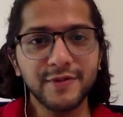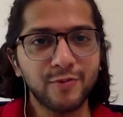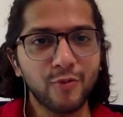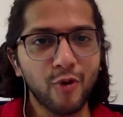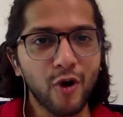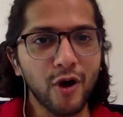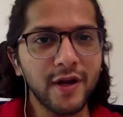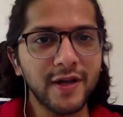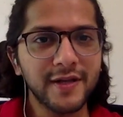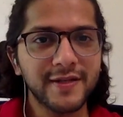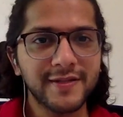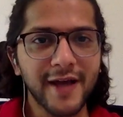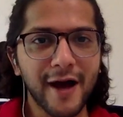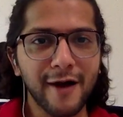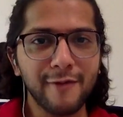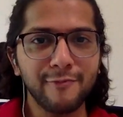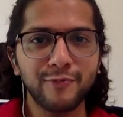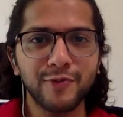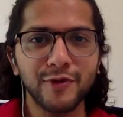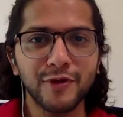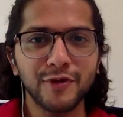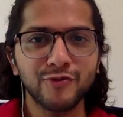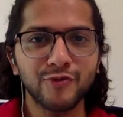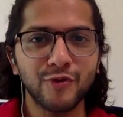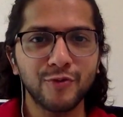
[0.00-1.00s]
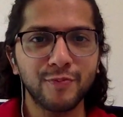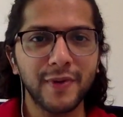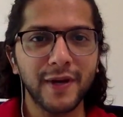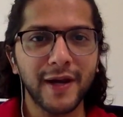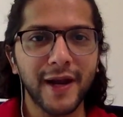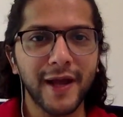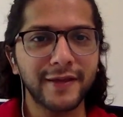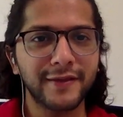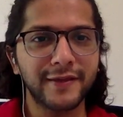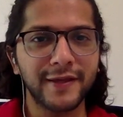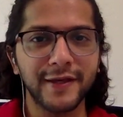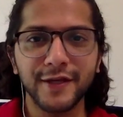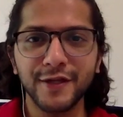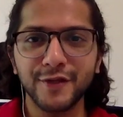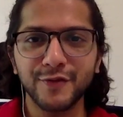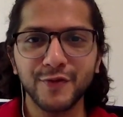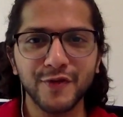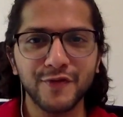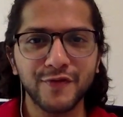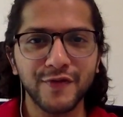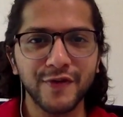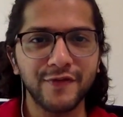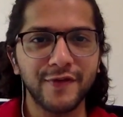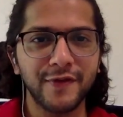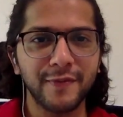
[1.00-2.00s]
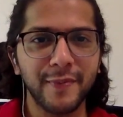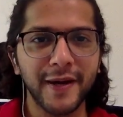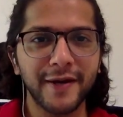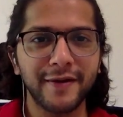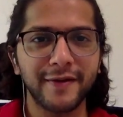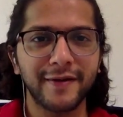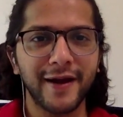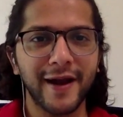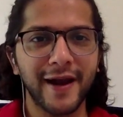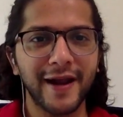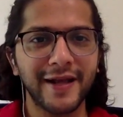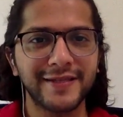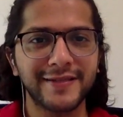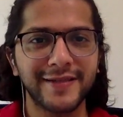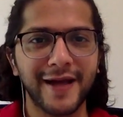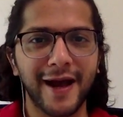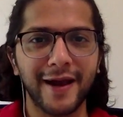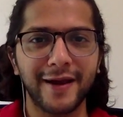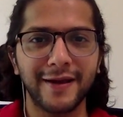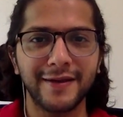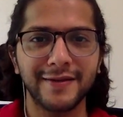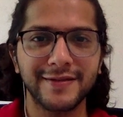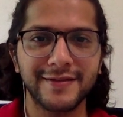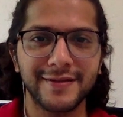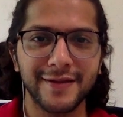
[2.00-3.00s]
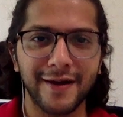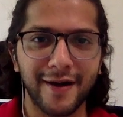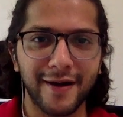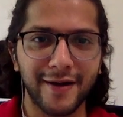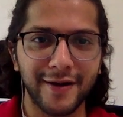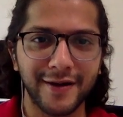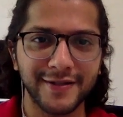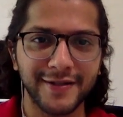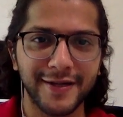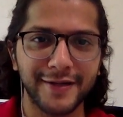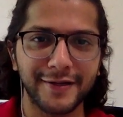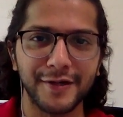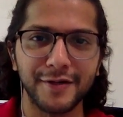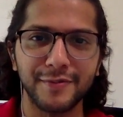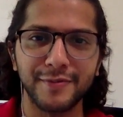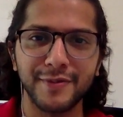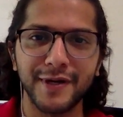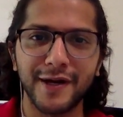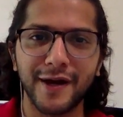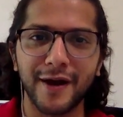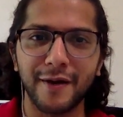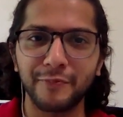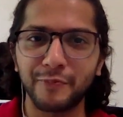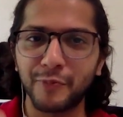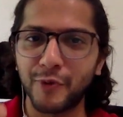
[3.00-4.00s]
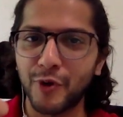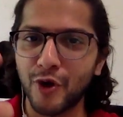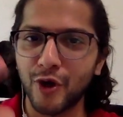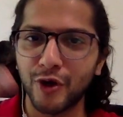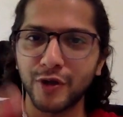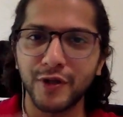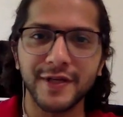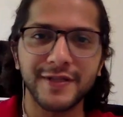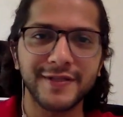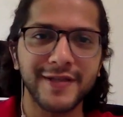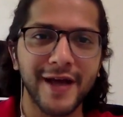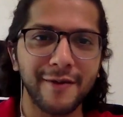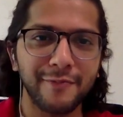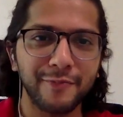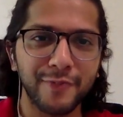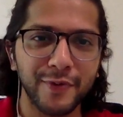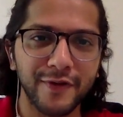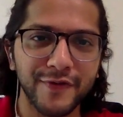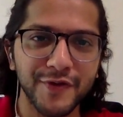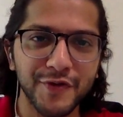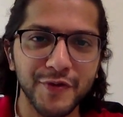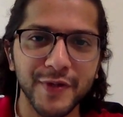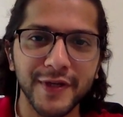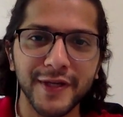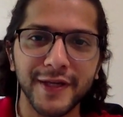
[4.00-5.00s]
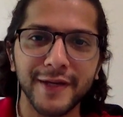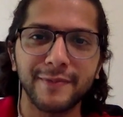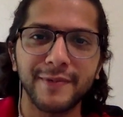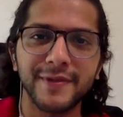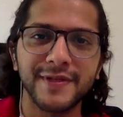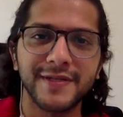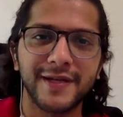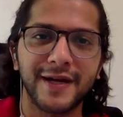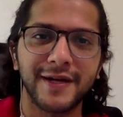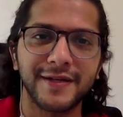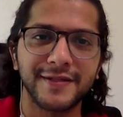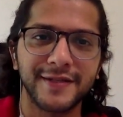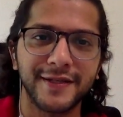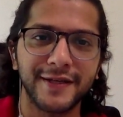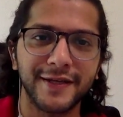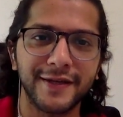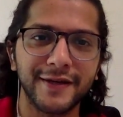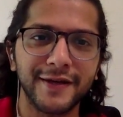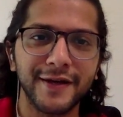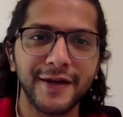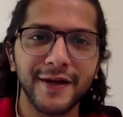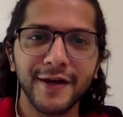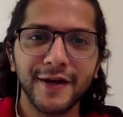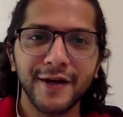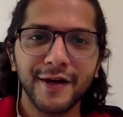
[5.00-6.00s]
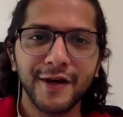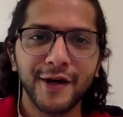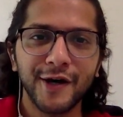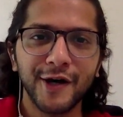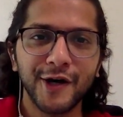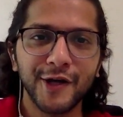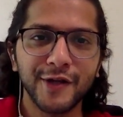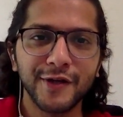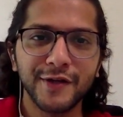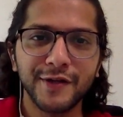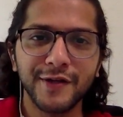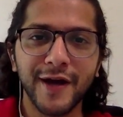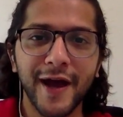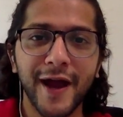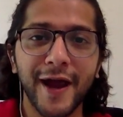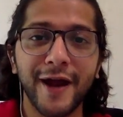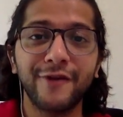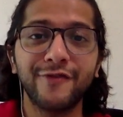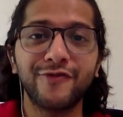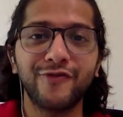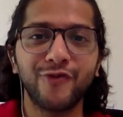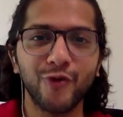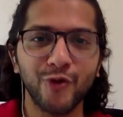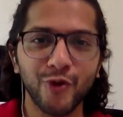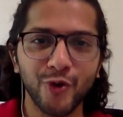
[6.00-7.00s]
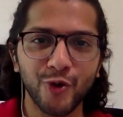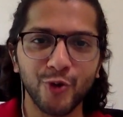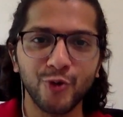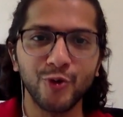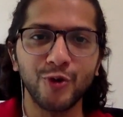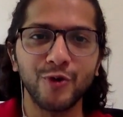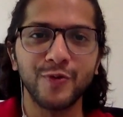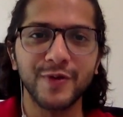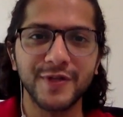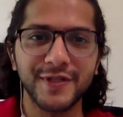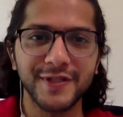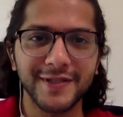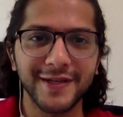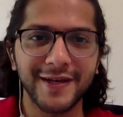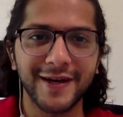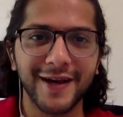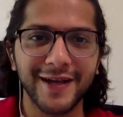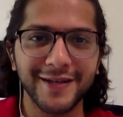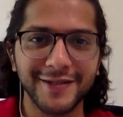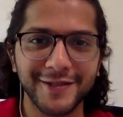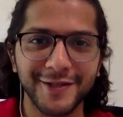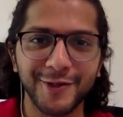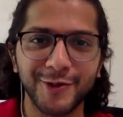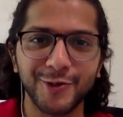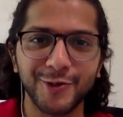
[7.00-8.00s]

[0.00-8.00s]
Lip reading: small examples would be like things which we've debated, right? Like silence hours at Urban Company, or the example which we keep discussing, the headphone rule, which is a classic